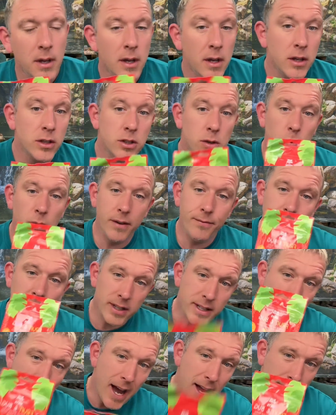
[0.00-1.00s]
So with your
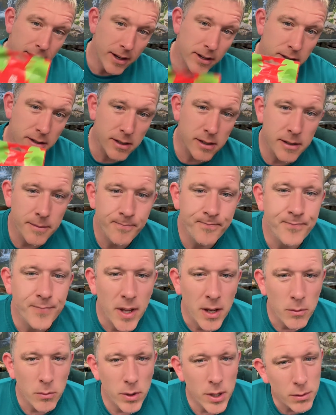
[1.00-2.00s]
diets,
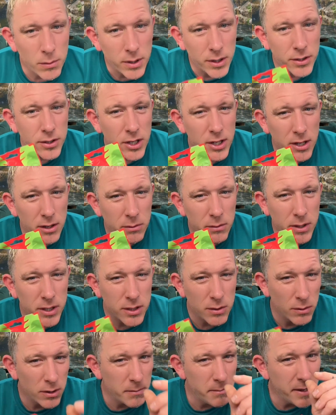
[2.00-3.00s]
what you want to do is
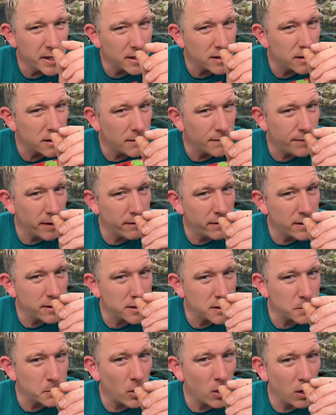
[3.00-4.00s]
you want to mix very
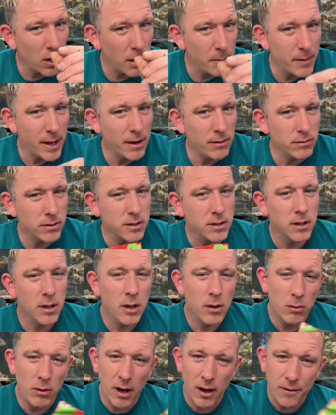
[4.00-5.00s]
small amounts.
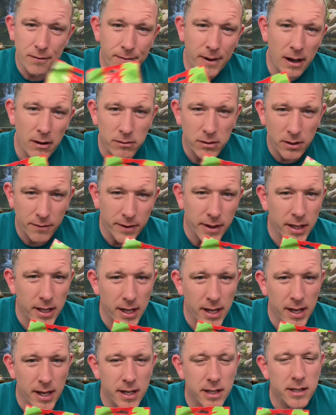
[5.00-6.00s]
What I've found over the
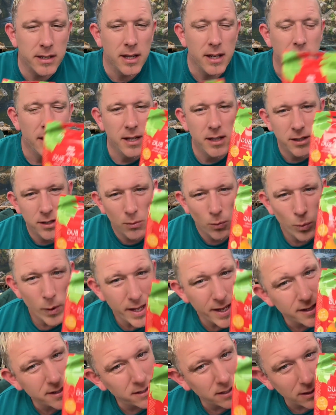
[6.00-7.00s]
years is you
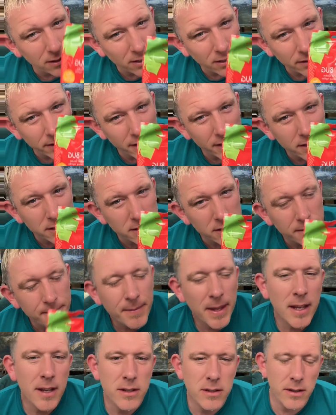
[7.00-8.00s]
waste a lot of this.
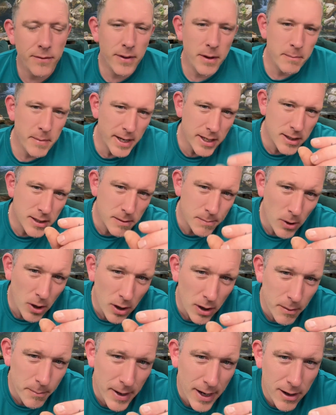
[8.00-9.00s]
So if you mix
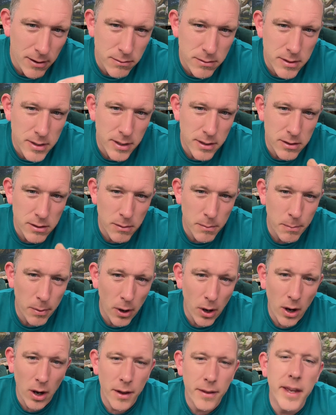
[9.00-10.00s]
small amounts into a
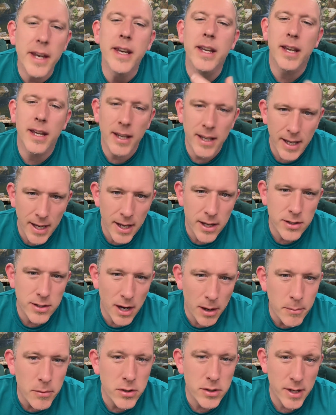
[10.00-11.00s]
pot, and then you can gauge how
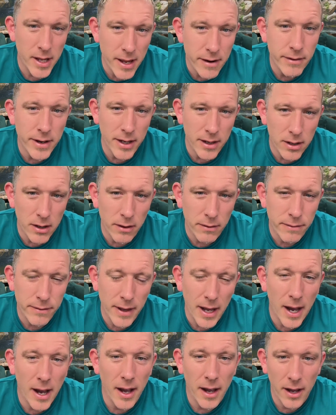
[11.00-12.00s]
much they've eaten off
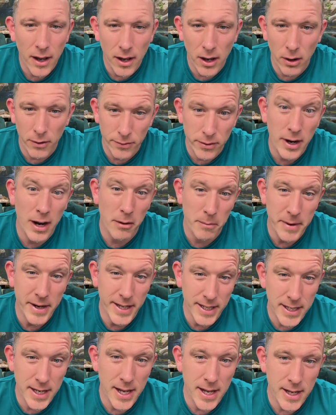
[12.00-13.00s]
that over how many
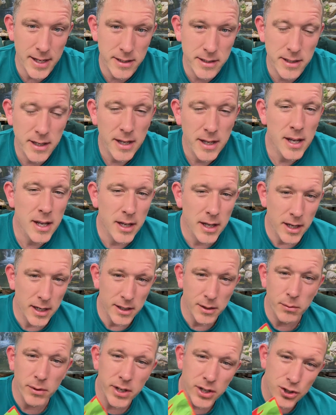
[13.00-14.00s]
days. And
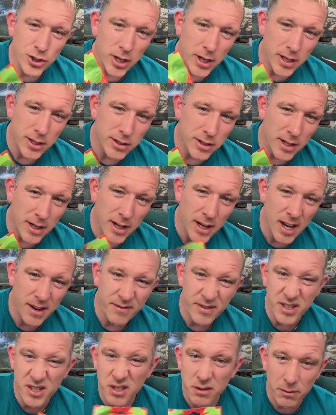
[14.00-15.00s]
you want to change it
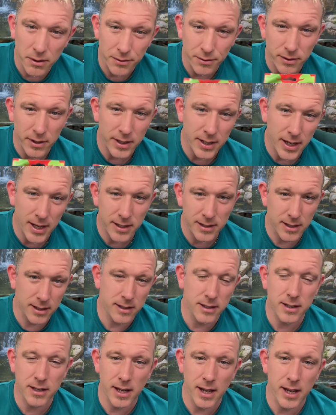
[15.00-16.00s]
every 2 or 3 days, I'd
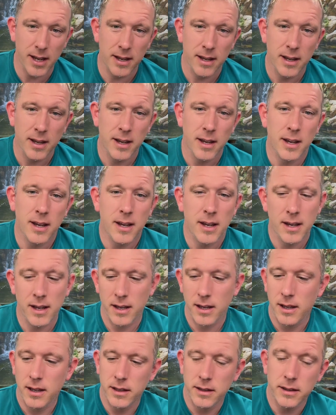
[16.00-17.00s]
say.
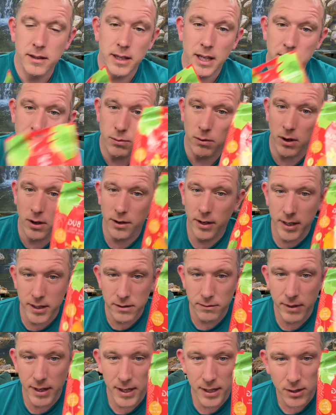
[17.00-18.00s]
This one is a
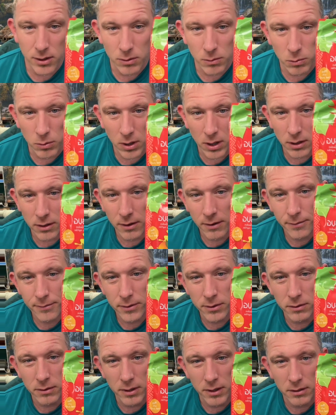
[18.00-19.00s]
really good one,
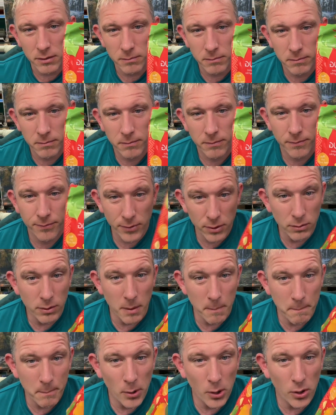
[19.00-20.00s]
fruit
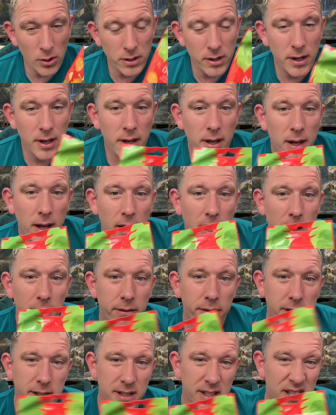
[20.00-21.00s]
and bug. And the
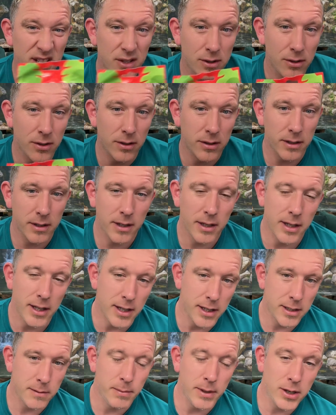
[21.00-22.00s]
reason it's good
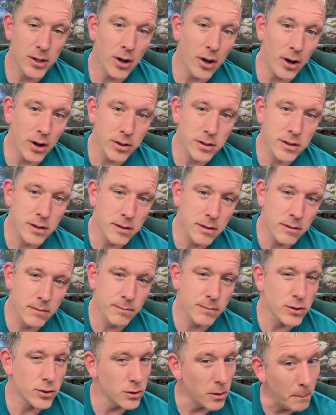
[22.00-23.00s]
is because
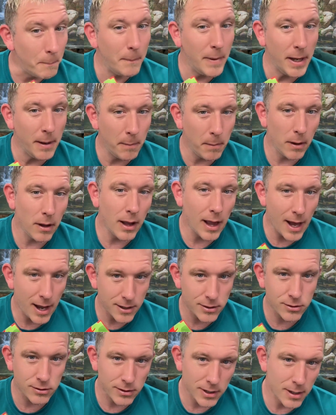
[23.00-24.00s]
some people are
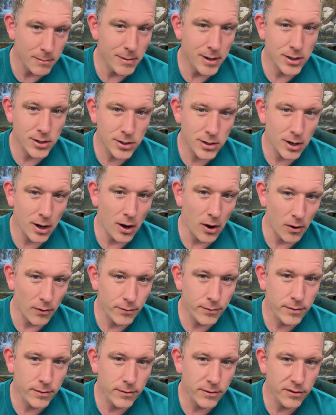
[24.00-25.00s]
squeamish of
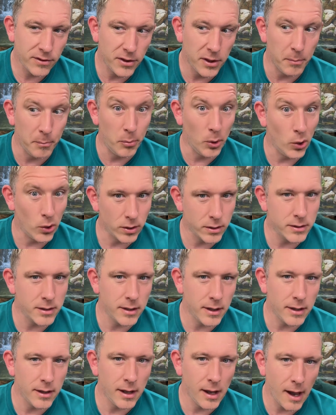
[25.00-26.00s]
the bugs
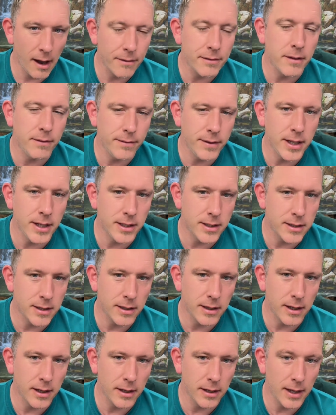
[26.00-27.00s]
that they have to feed to
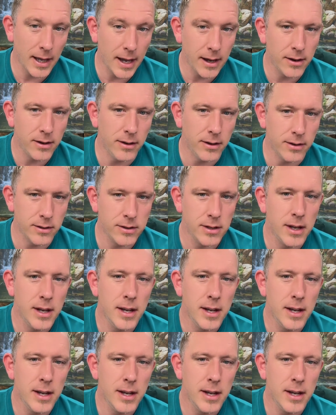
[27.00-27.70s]
the geckos.